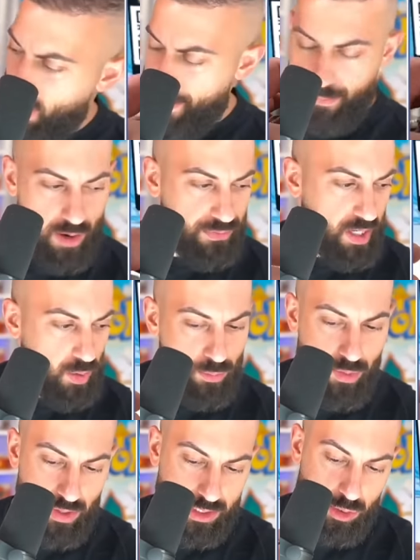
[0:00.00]
wrap off of here. We're
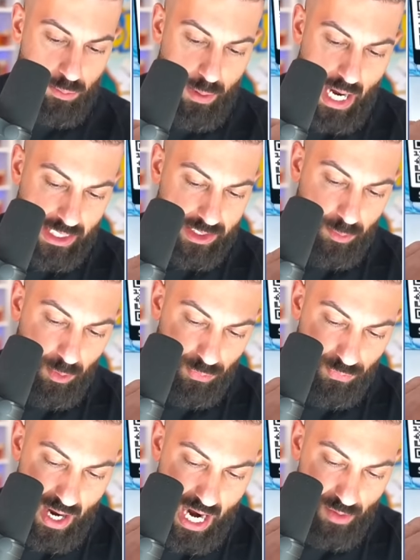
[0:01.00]
moving on to box number
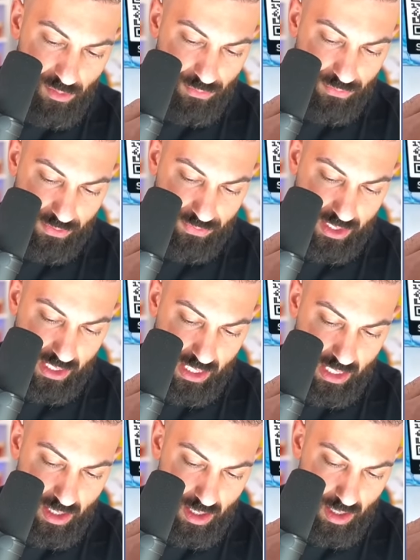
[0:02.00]
five of
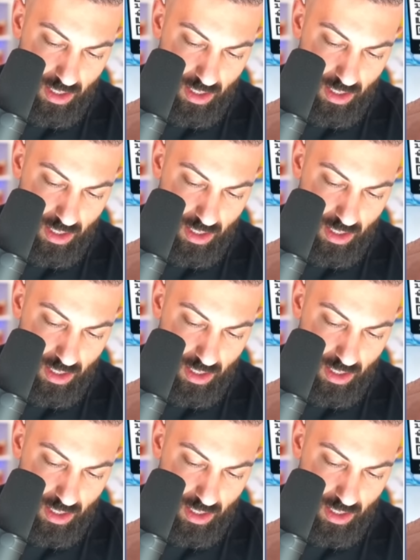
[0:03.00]
fifteen.